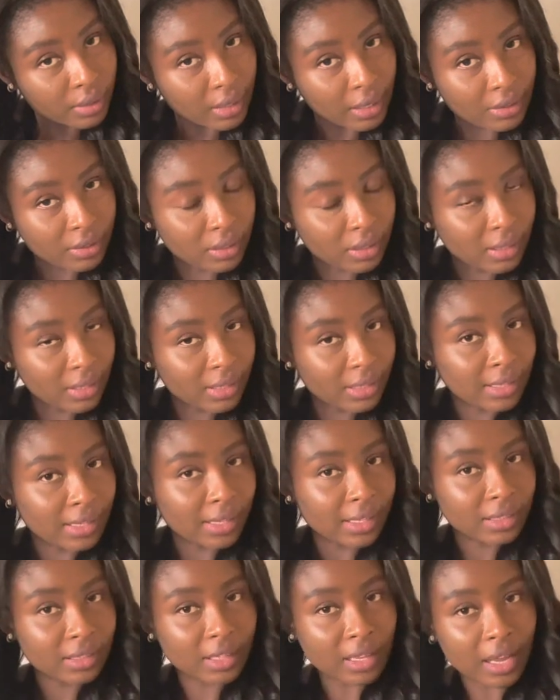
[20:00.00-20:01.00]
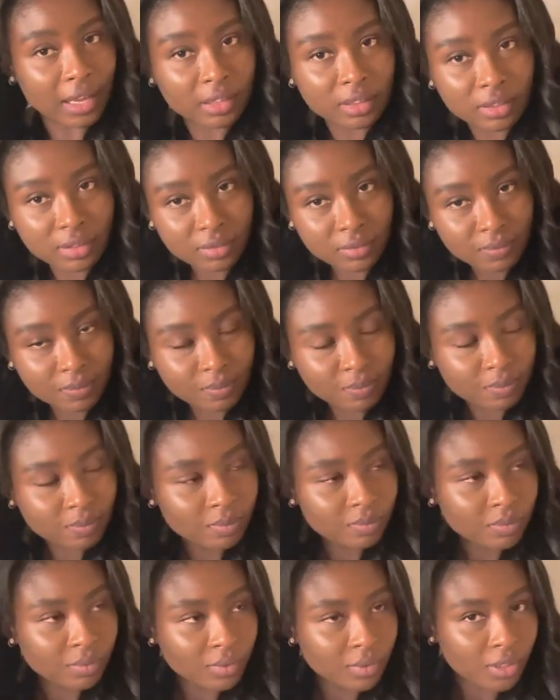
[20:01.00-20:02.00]
that you can get that
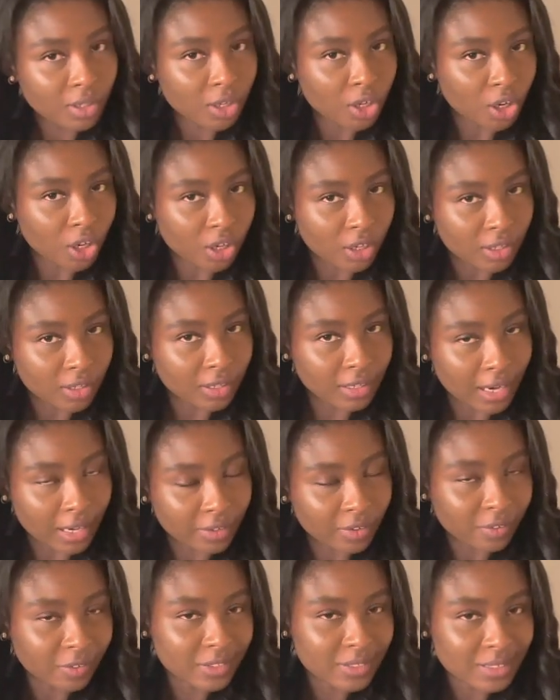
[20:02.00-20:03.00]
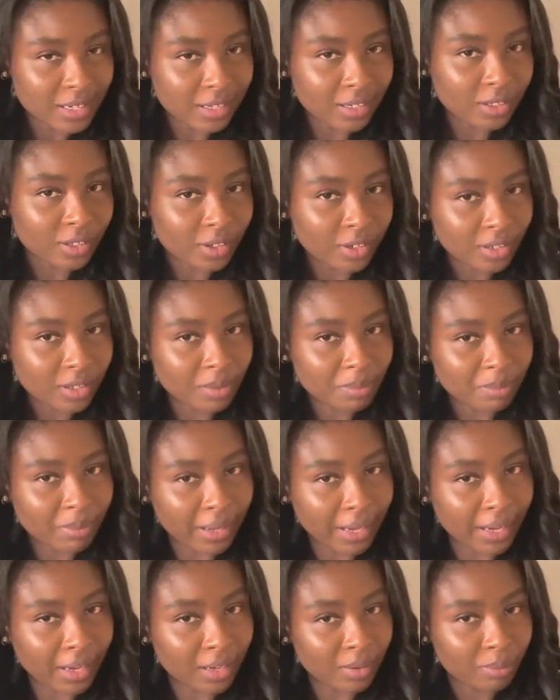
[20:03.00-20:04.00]
curtain. I know it's not a curtain
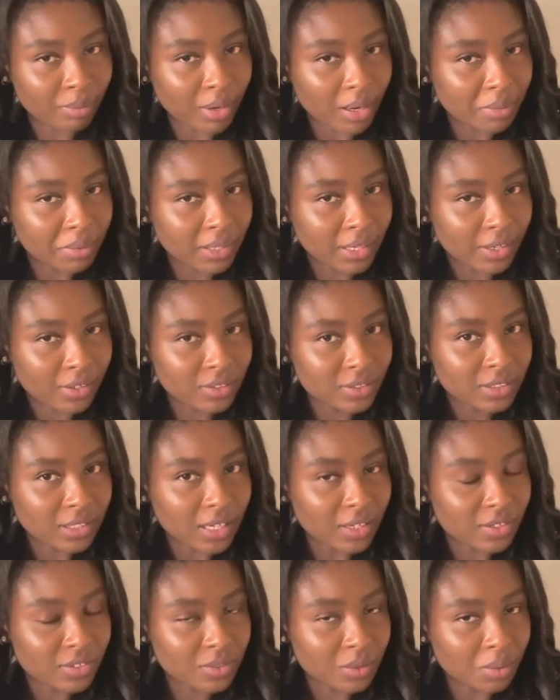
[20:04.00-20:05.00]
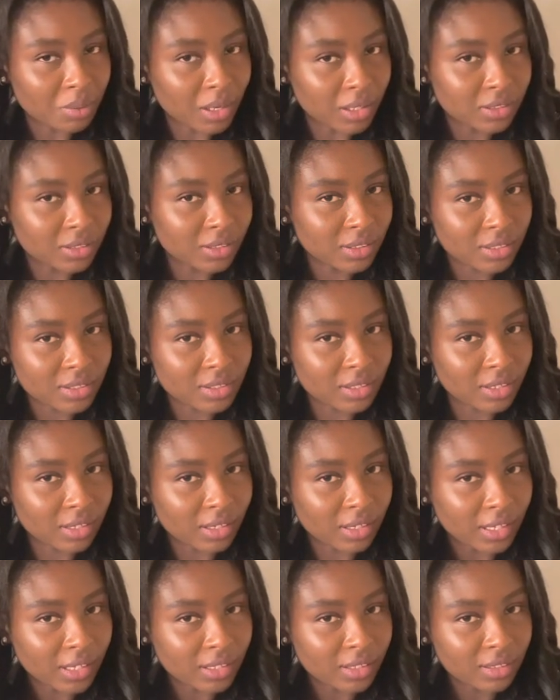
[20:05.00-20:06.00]
bang. I probably hairstylists are watching this and they're
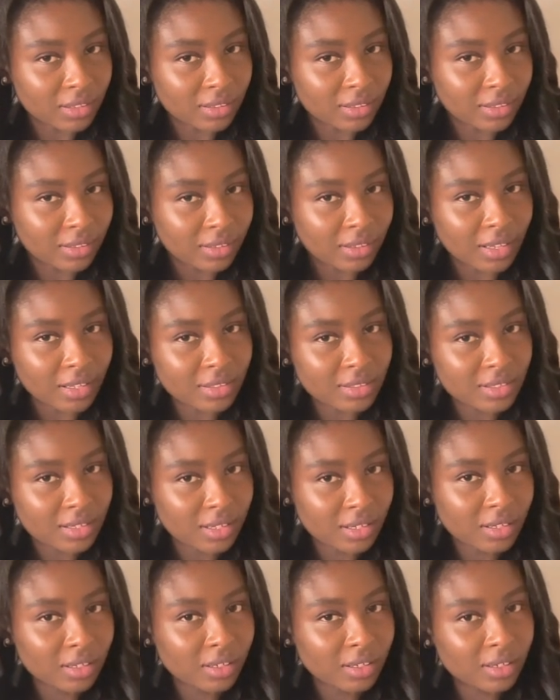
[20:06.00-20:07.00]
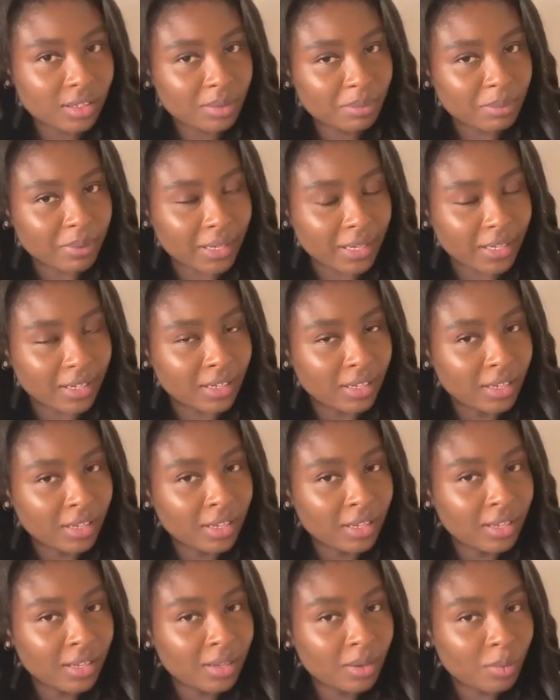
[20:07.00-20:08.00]
like, that's not a curtain bang.
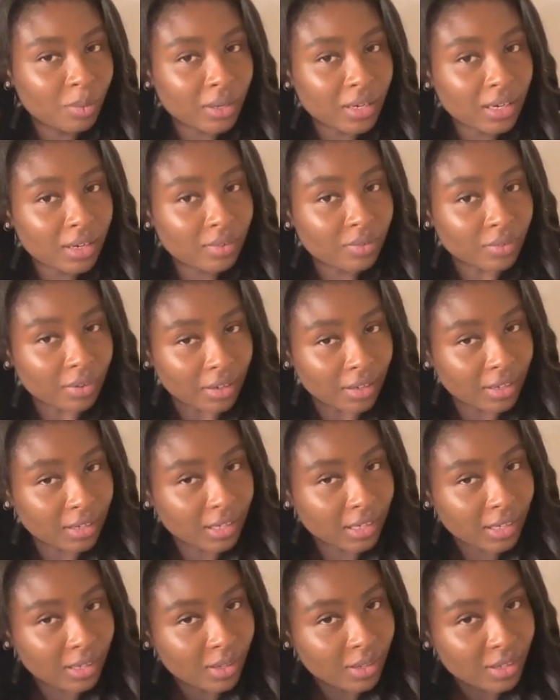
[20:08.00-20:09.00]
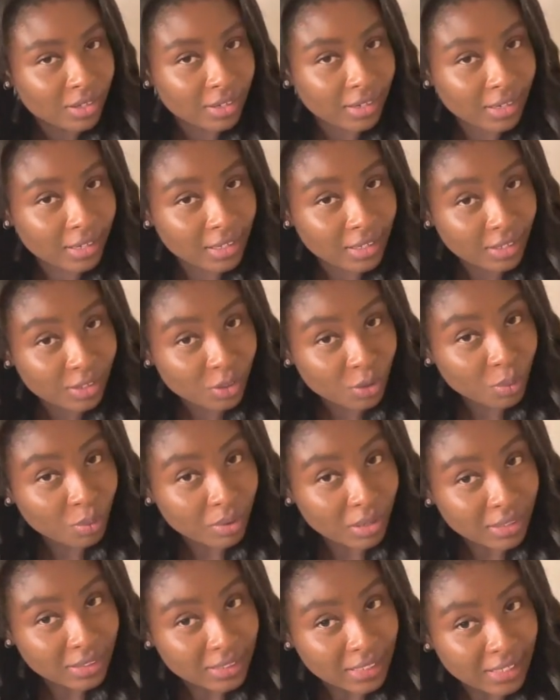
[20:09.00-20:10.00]
Whatever you're gonna you
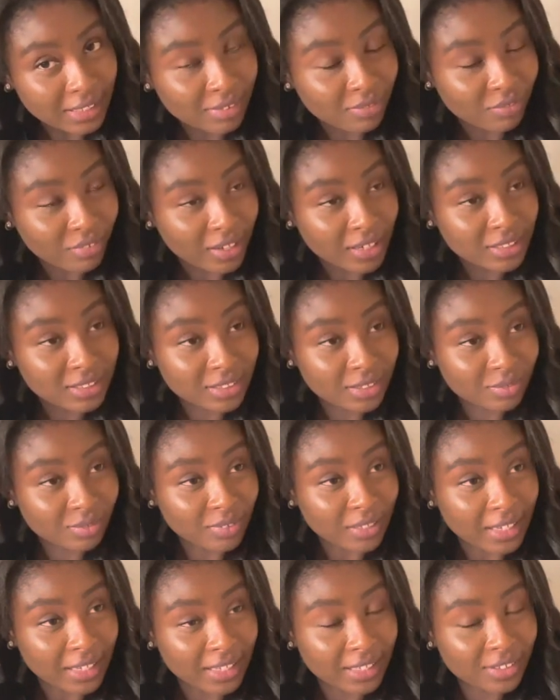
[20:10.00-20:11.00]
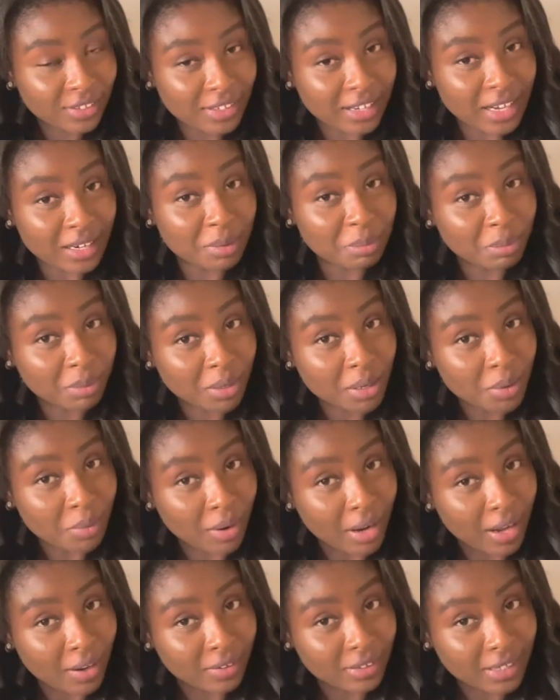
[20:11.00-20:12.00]
want that effect of like you got a
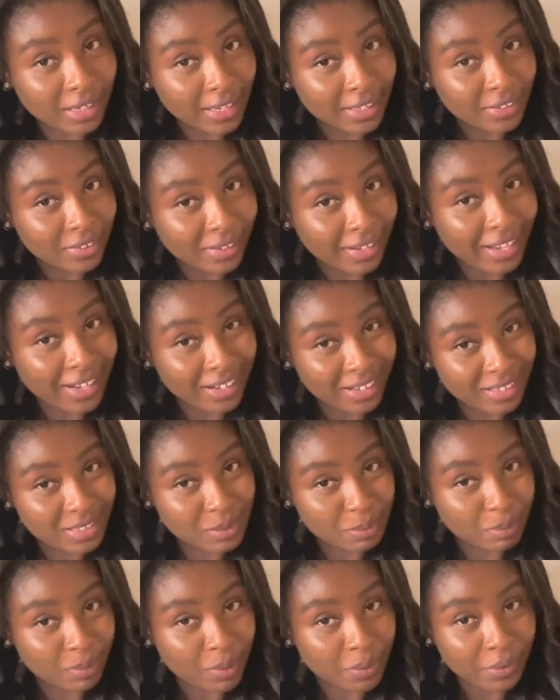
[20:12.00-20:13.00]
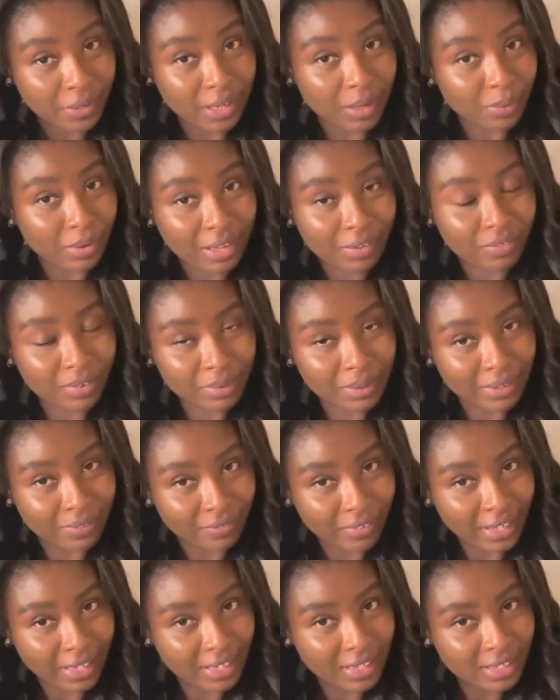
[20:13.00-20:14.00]
blowout and your hair is blowing away from your
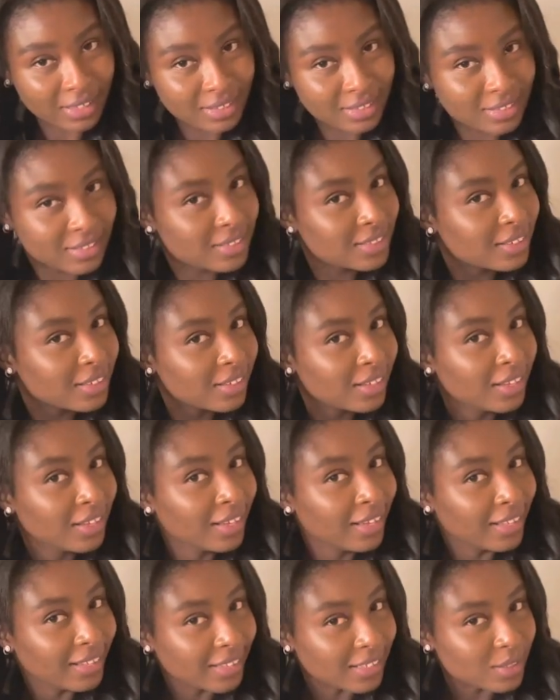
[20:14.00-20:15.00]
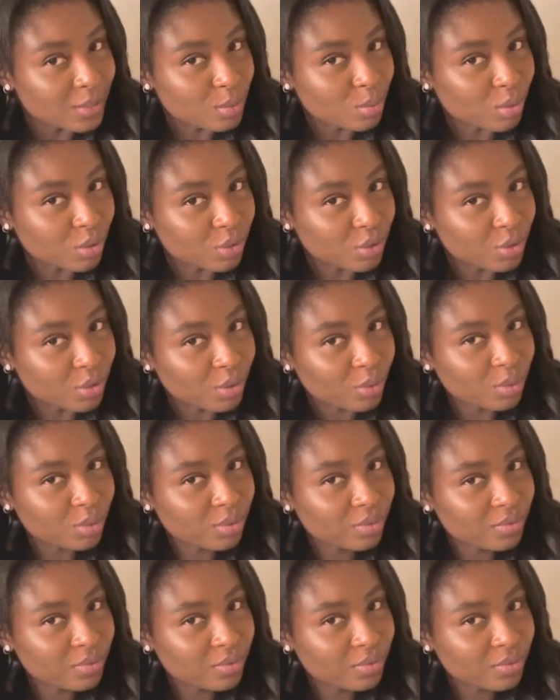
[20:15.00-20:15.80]
face this is what you do